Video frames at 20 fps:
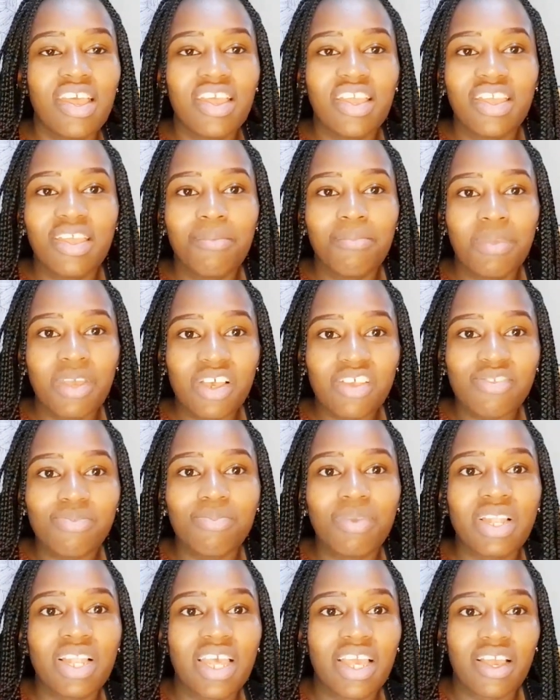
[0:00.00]
he makes
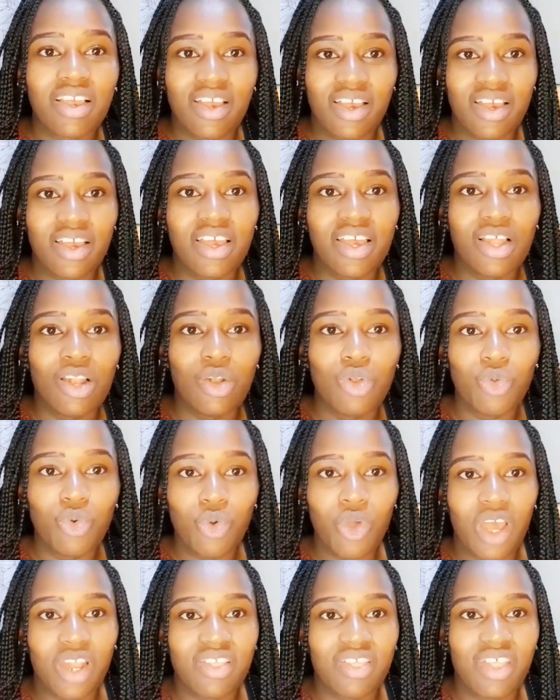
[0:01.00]
me like
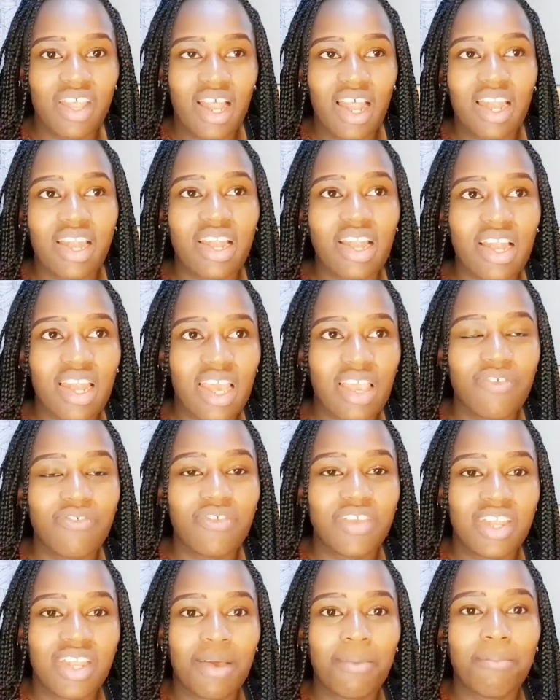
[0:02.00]
look at life
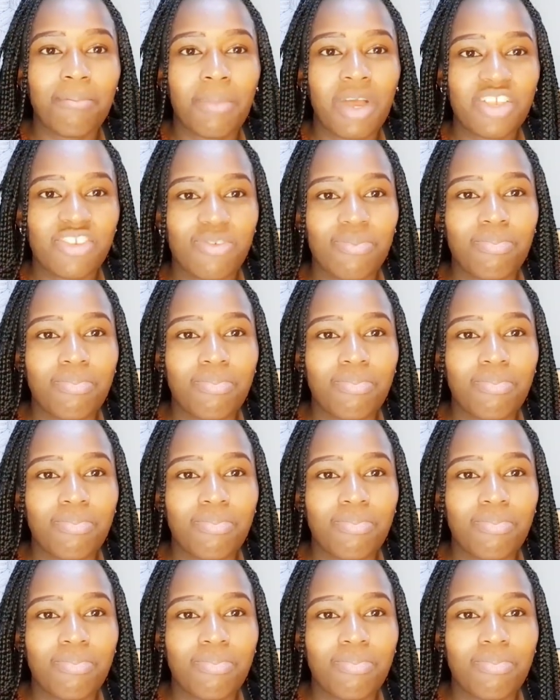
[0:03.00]
in a much